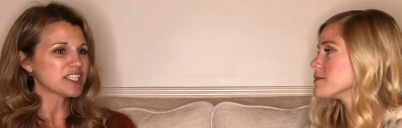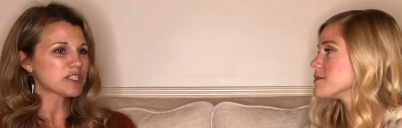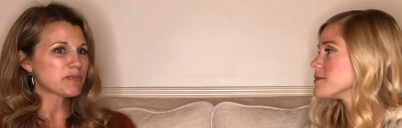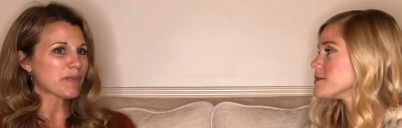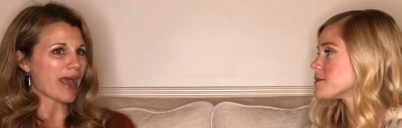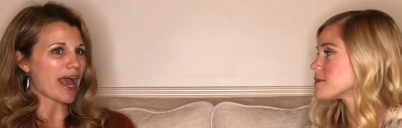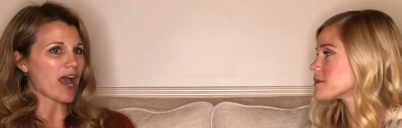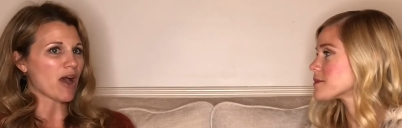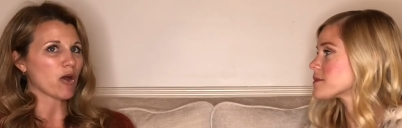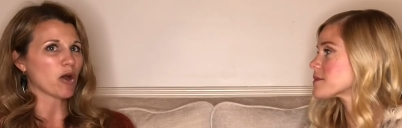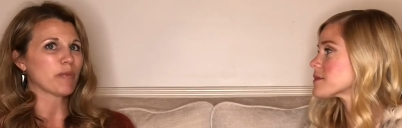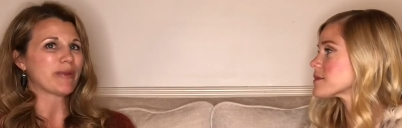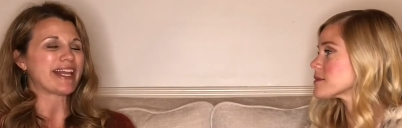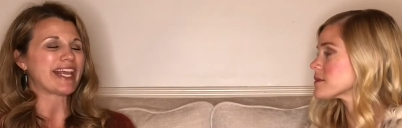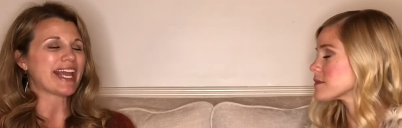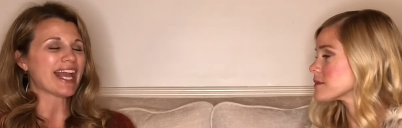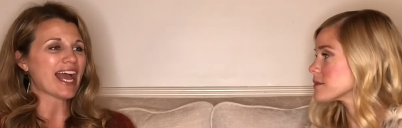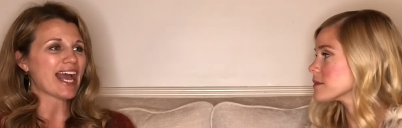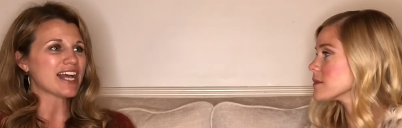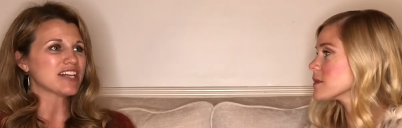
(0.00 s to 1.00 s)
Speaker 1: has power, but
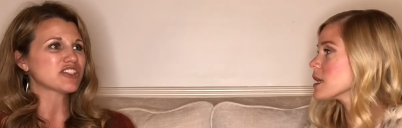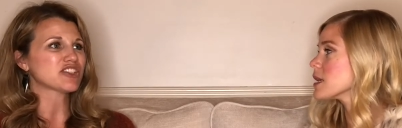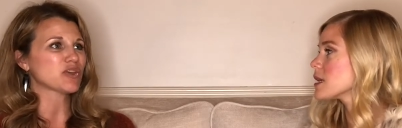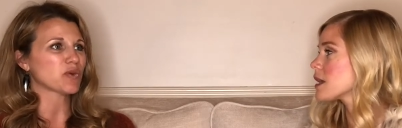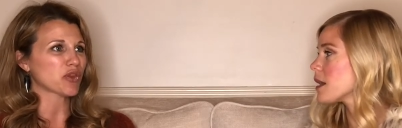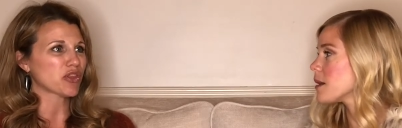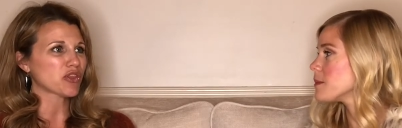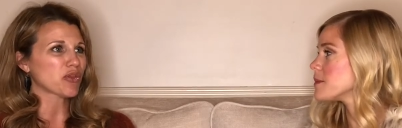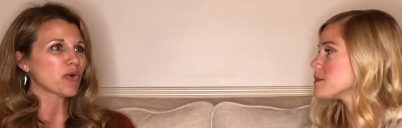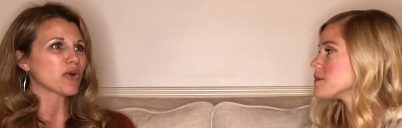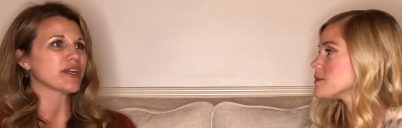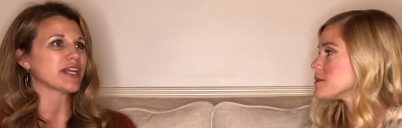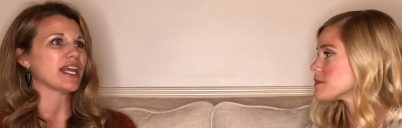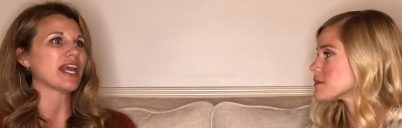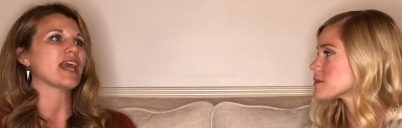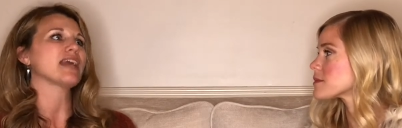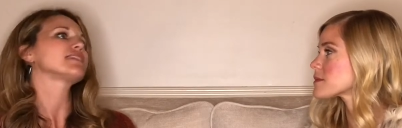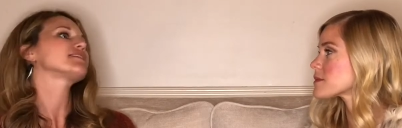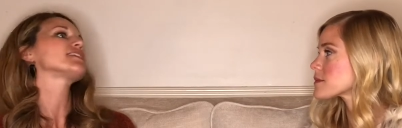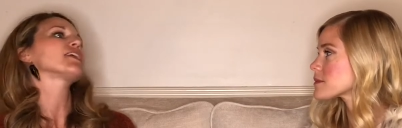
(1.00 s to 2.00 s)
he has no yep. authority
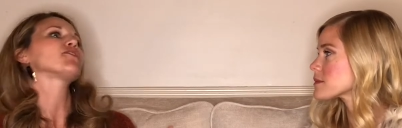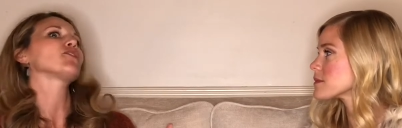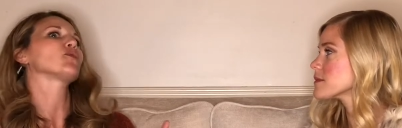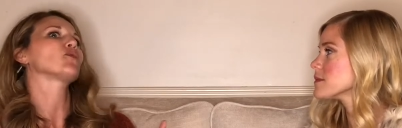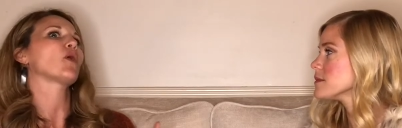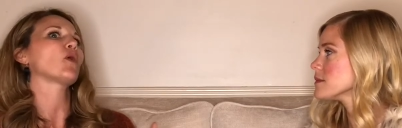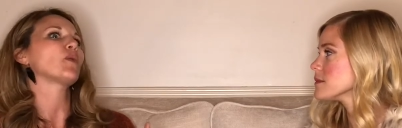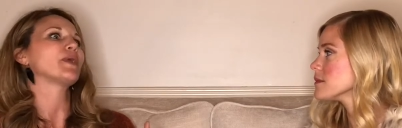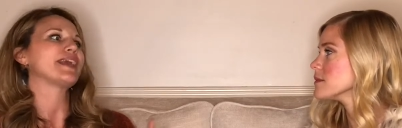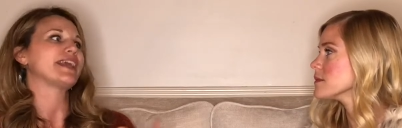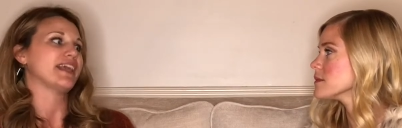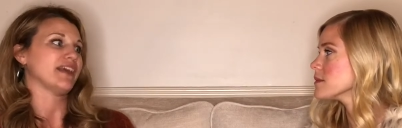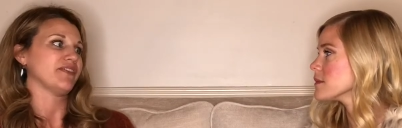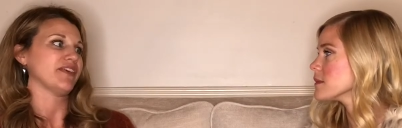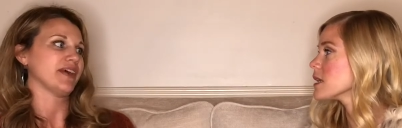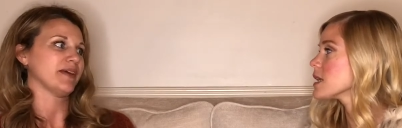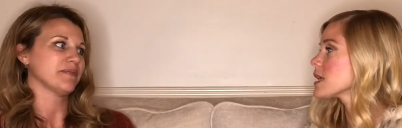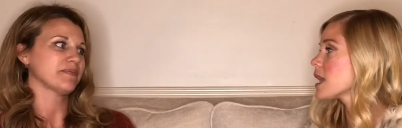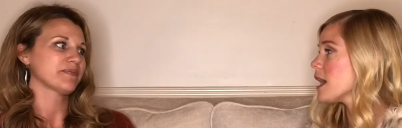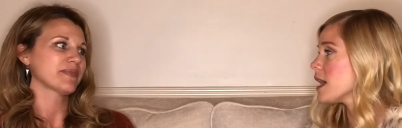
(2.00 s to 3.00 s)
except for what we give
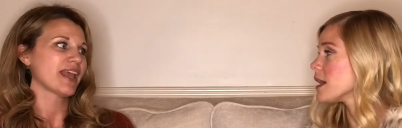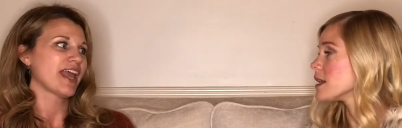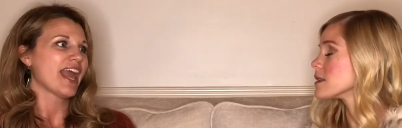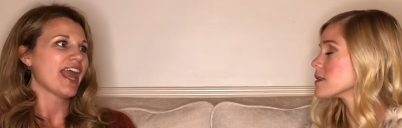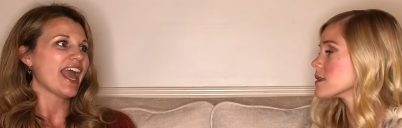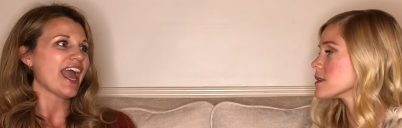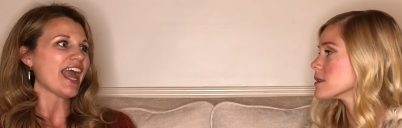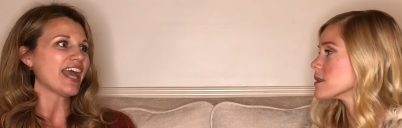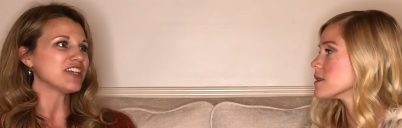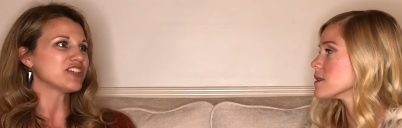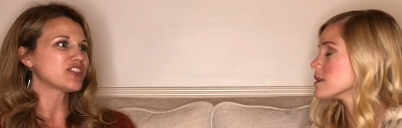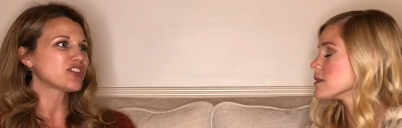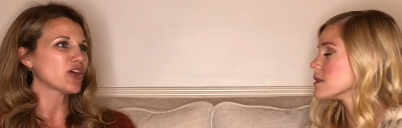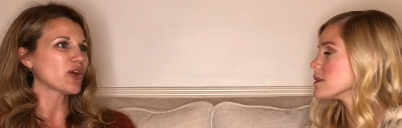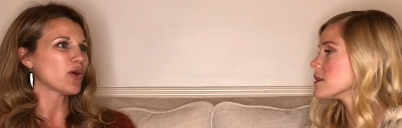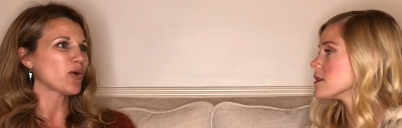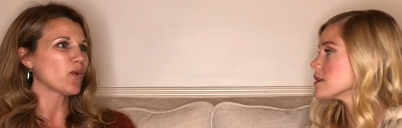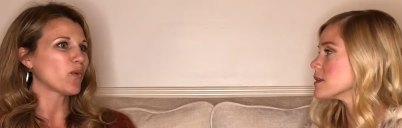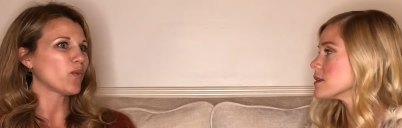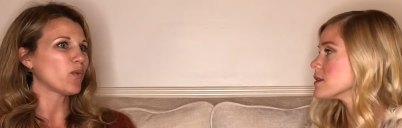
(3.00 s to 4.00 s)
him. Yeah. And so
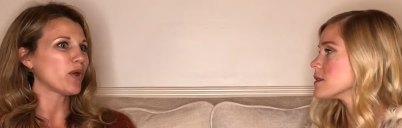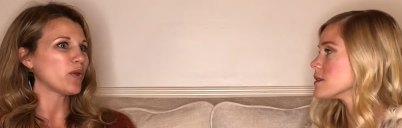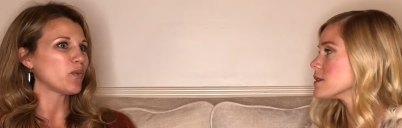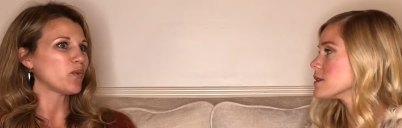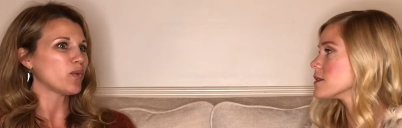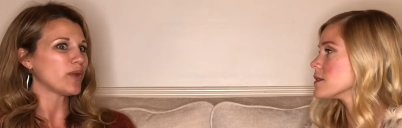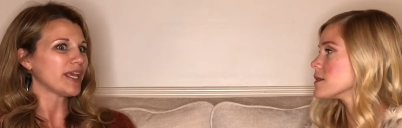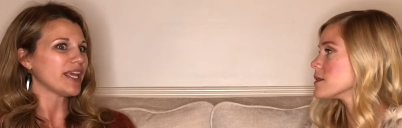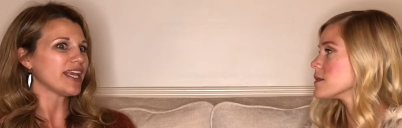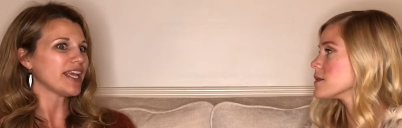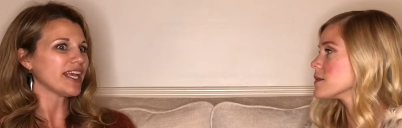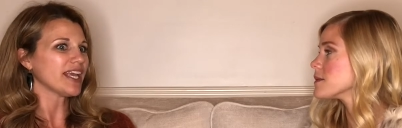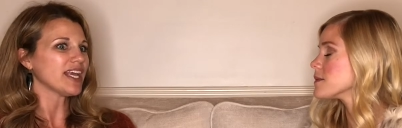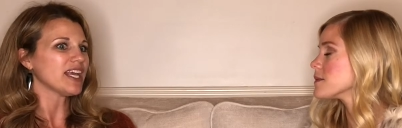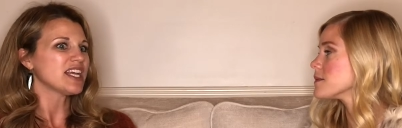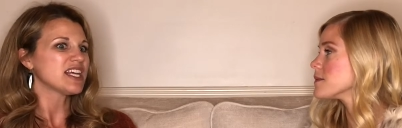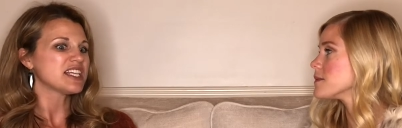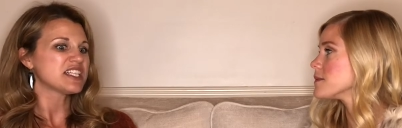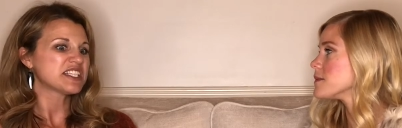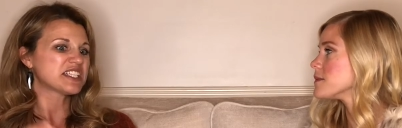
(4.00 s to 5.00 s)
when we
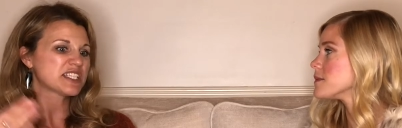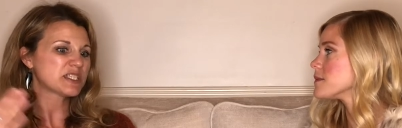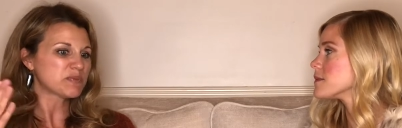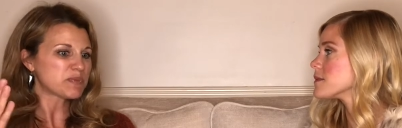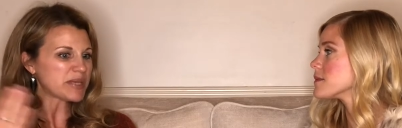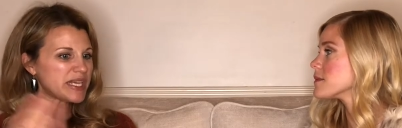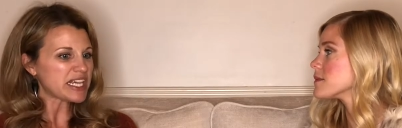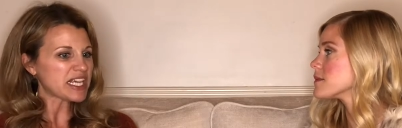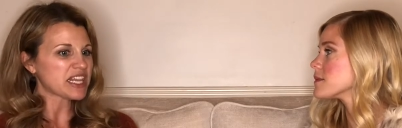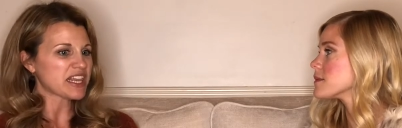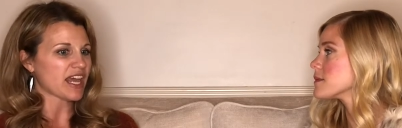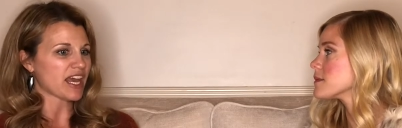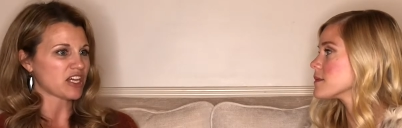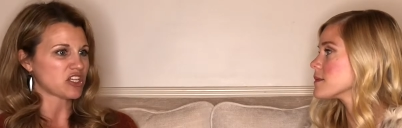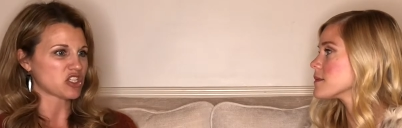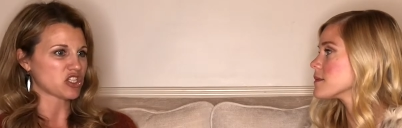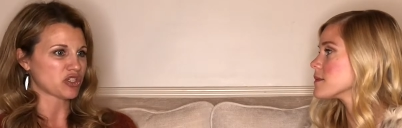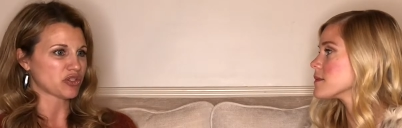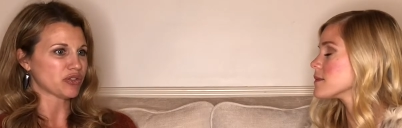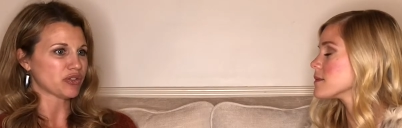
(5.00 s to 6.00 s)
speak that
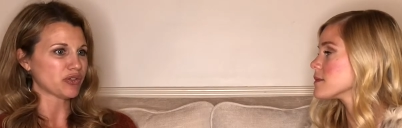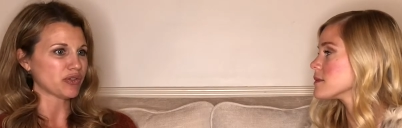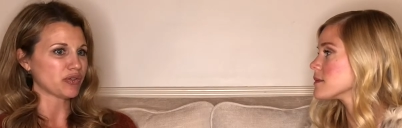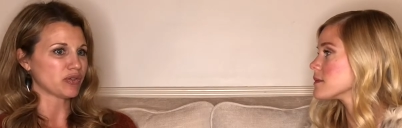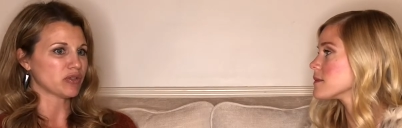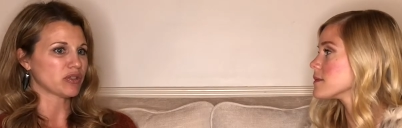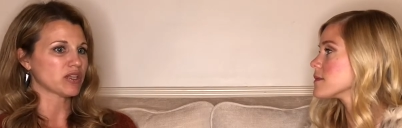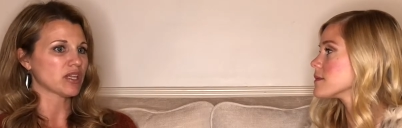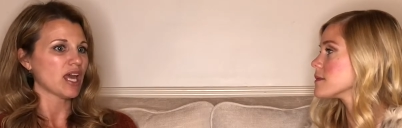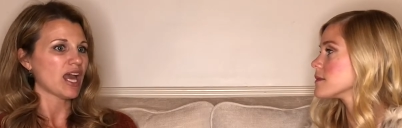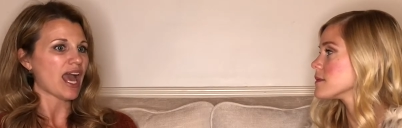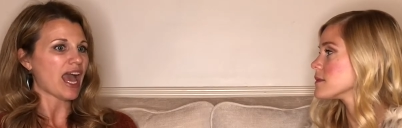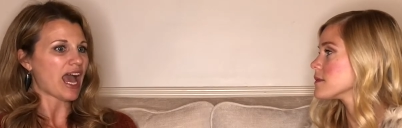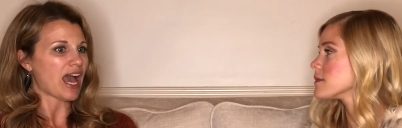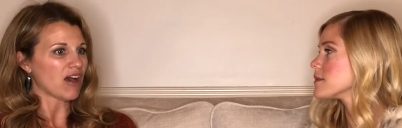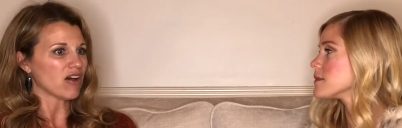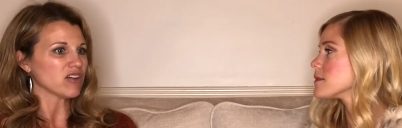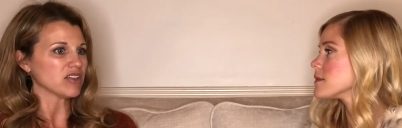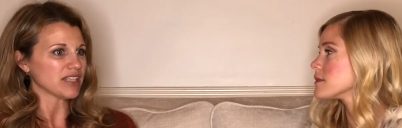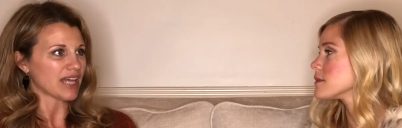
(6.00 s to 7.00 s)
truth
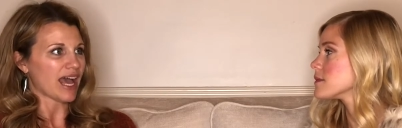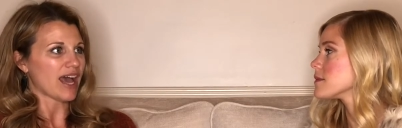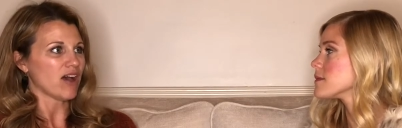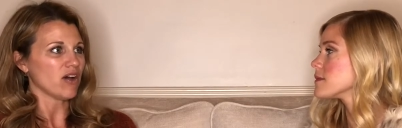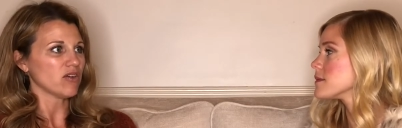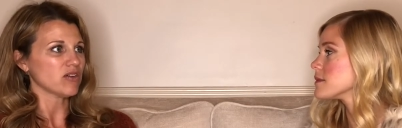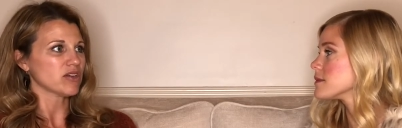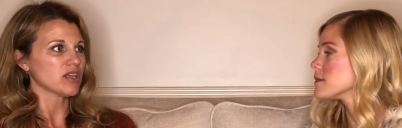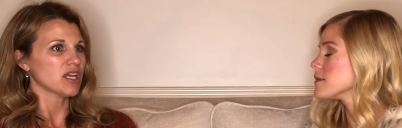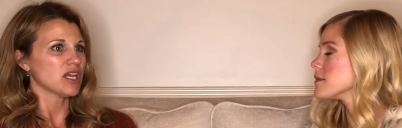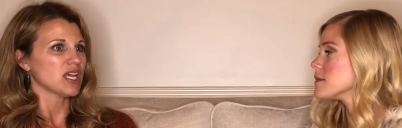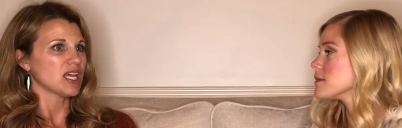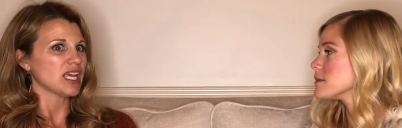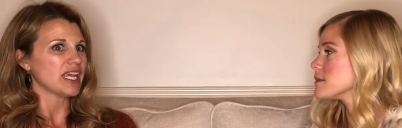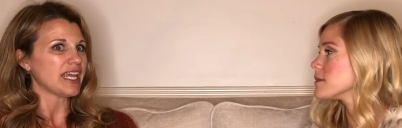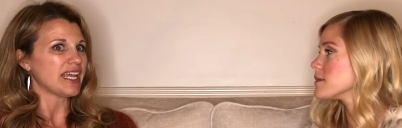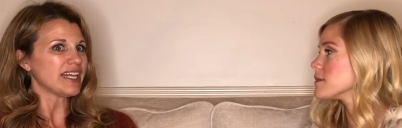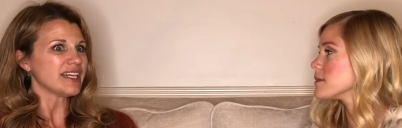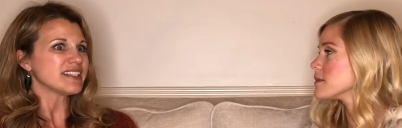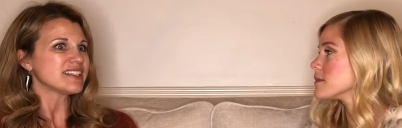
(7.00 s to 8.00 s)
out loud, mm -hmm
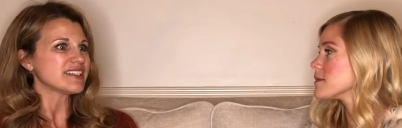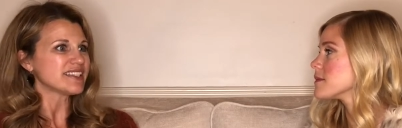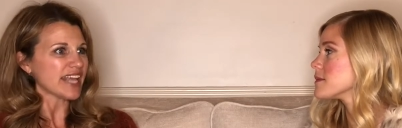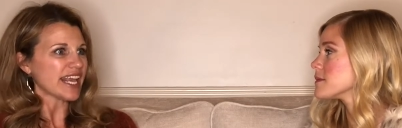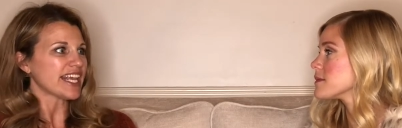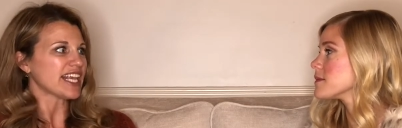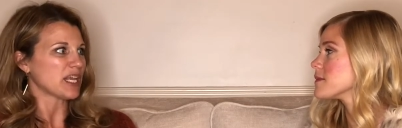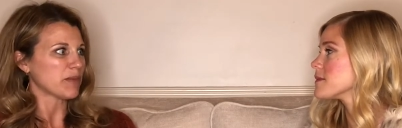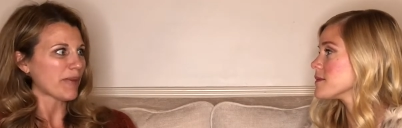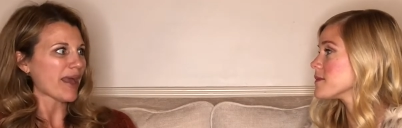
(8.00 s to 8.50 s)
it's taking